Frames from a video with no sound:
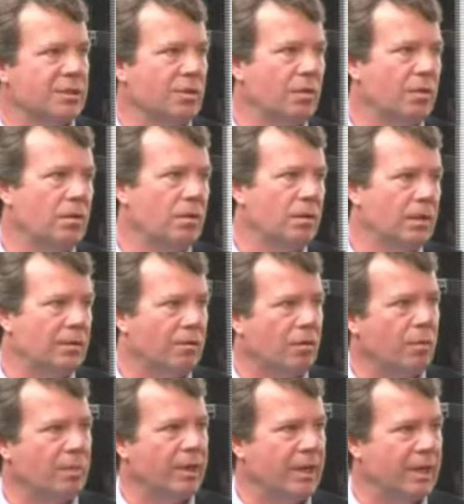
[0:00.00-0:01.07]
Sol and
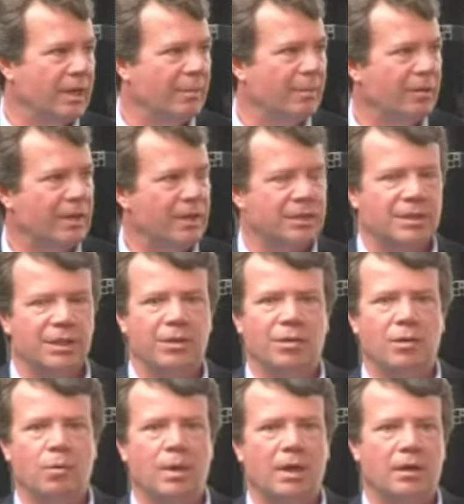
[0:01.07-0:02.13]
Robin and a number of others that
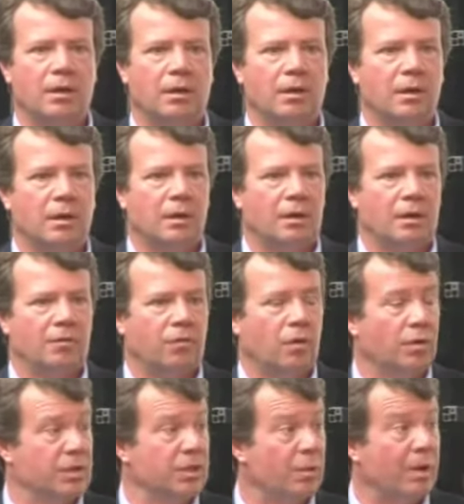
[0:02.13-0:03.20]
you know well are
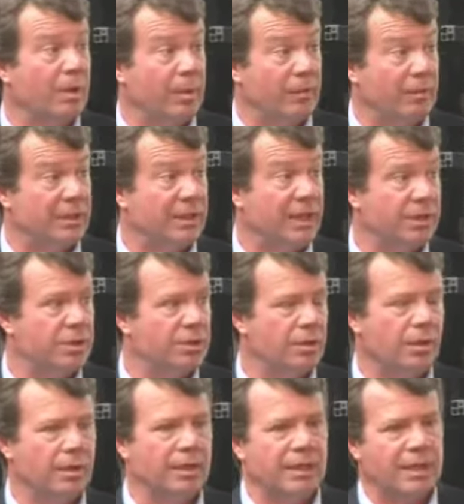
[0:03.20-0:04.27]
focusing quite a bit of attention
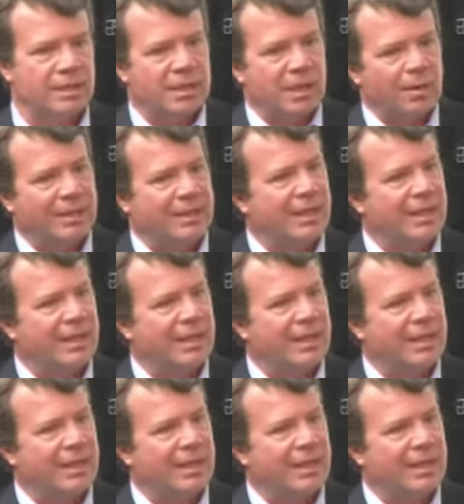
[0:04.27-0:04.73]
on, and that's now